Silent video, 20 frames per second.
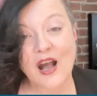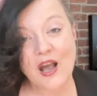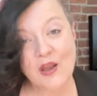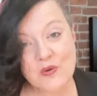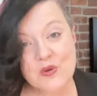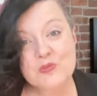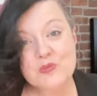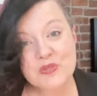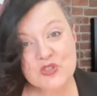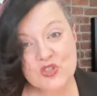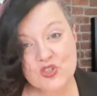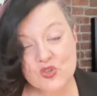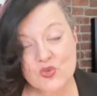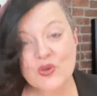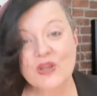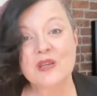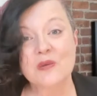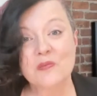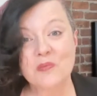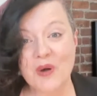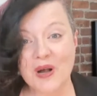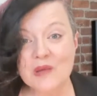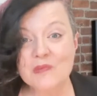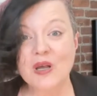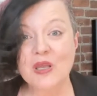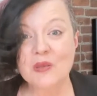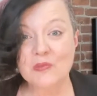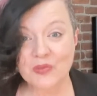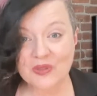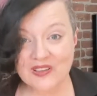I was betrayed by
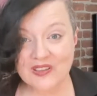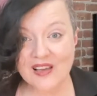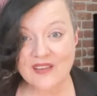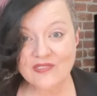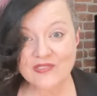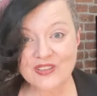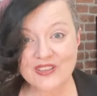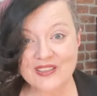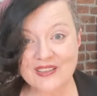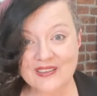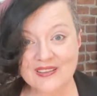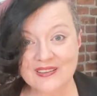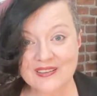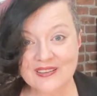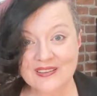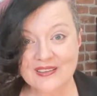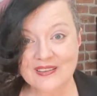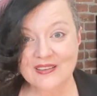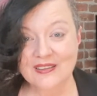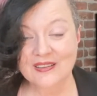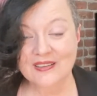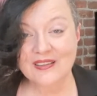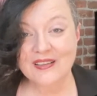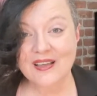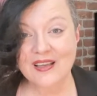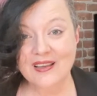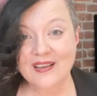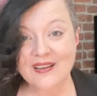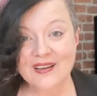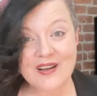my beloved.
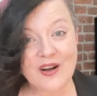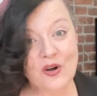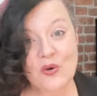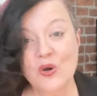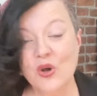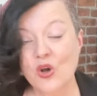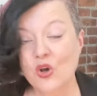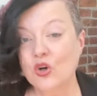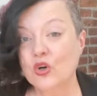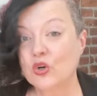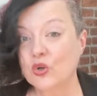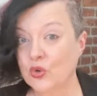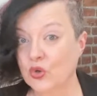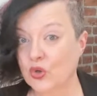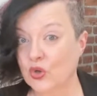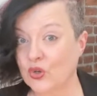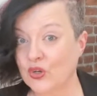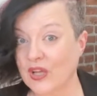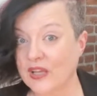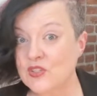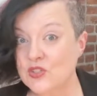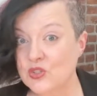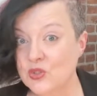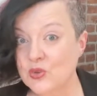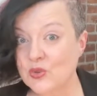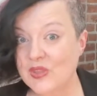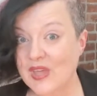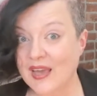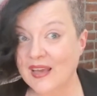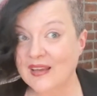And could I
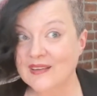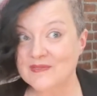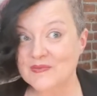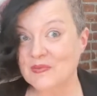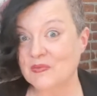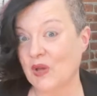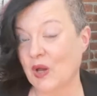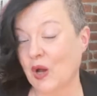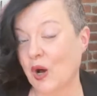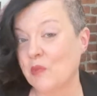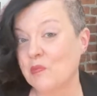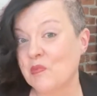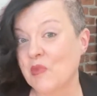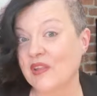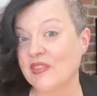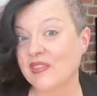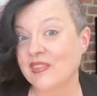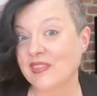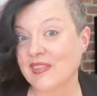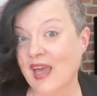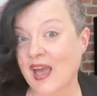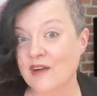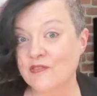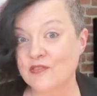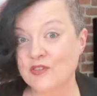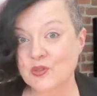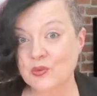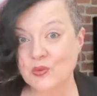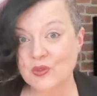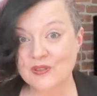do that a month
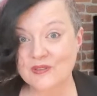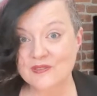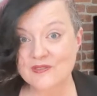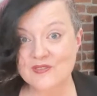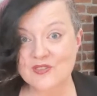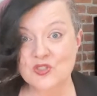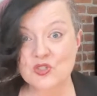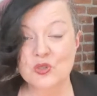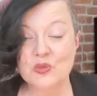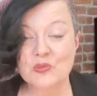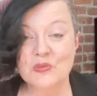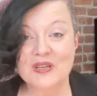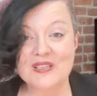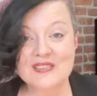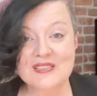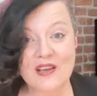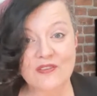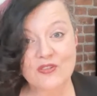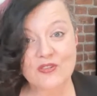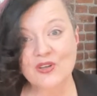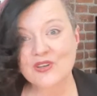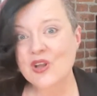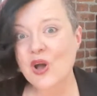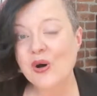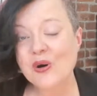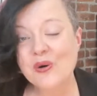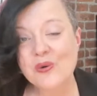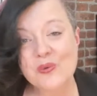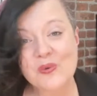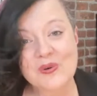afterwards, 2 months after?
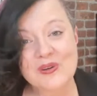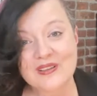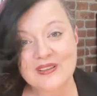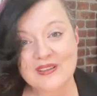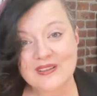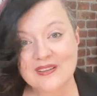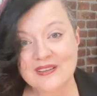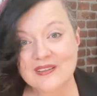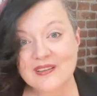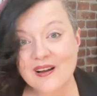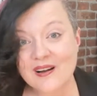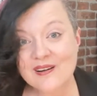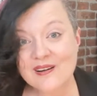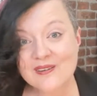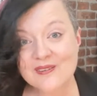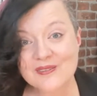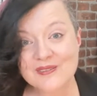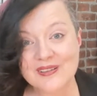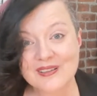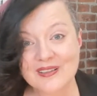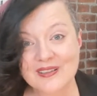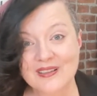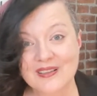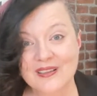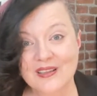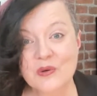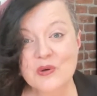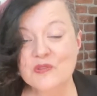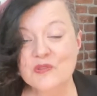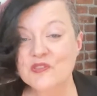No.
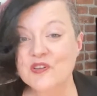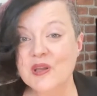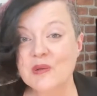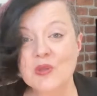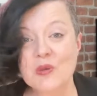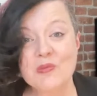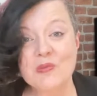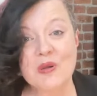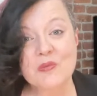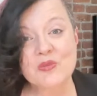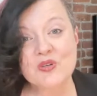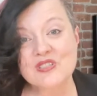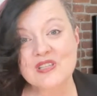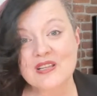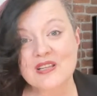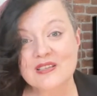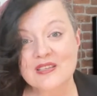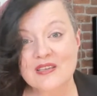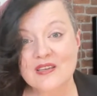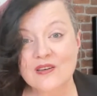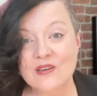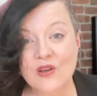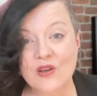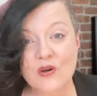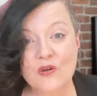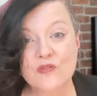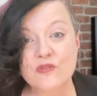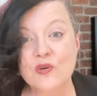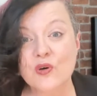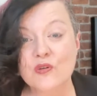There were family members that didn't
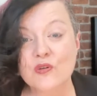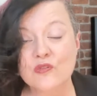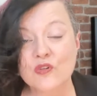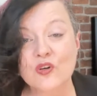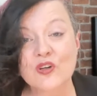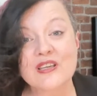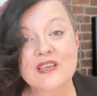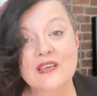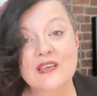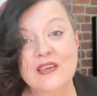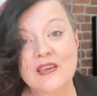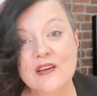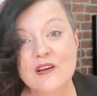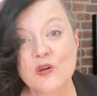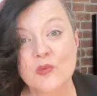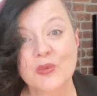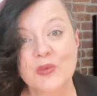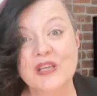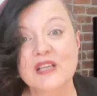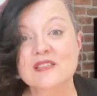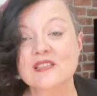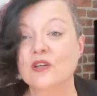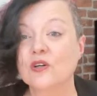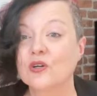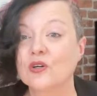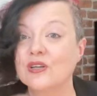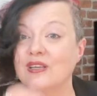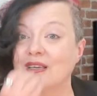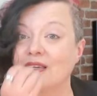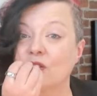know for over a year because I
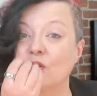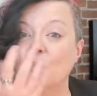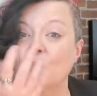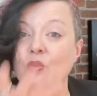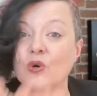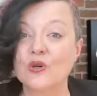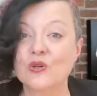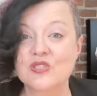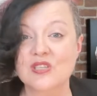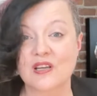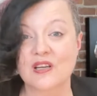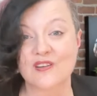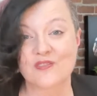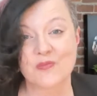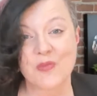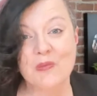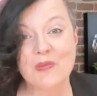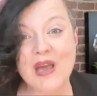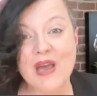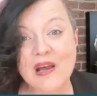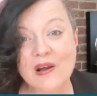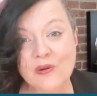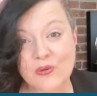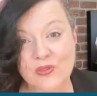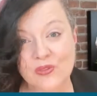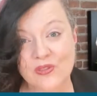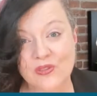couldn't get the words out of my mouth.